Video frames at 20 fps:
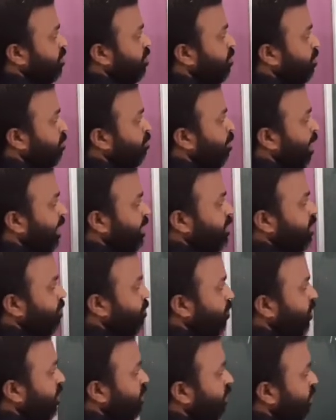by
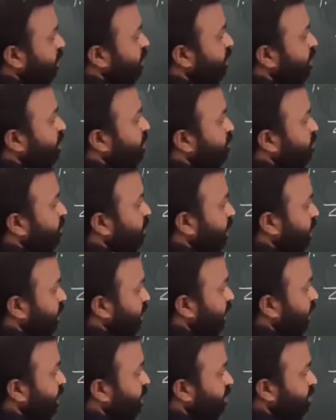definition, we can
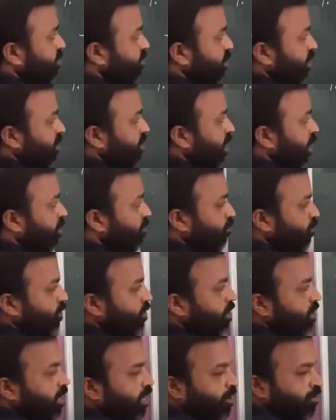write z
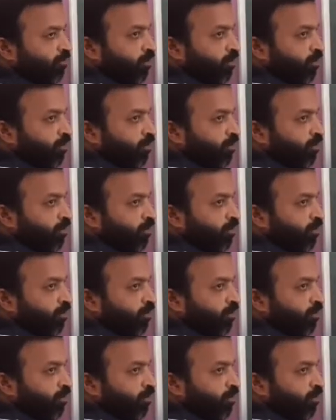of f